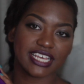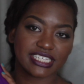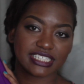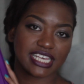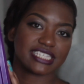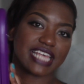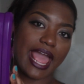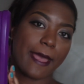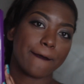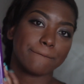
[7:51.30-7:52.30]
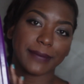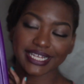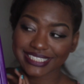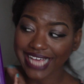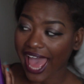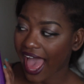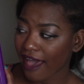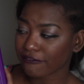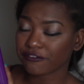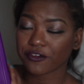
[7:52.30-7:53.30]
this is a must
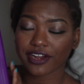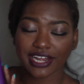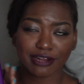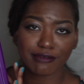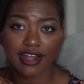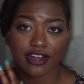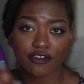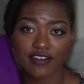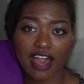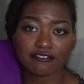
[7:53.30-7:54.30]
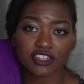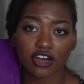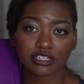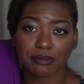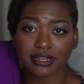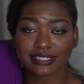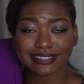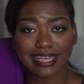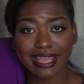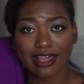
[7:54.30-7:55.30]
have for anyone I know I've talked about this
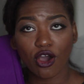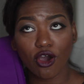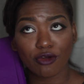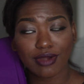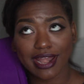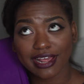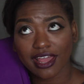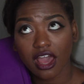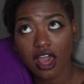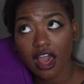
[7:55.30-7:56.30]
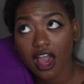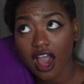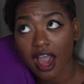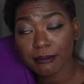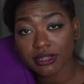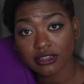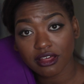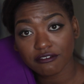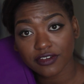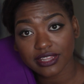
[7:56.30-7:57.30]
thing already I'm in
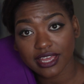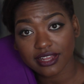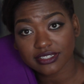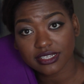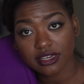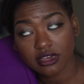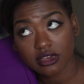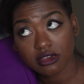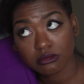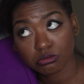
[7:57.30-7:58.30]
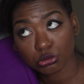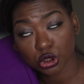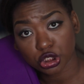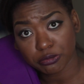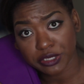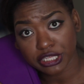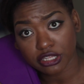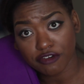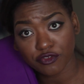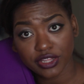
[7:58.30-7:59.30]
love with it. You should be in
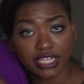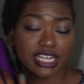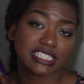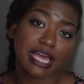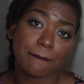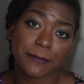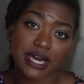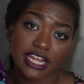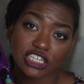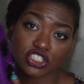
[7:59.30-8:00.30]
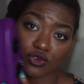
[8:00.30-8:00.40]
love with it. It's a bonnet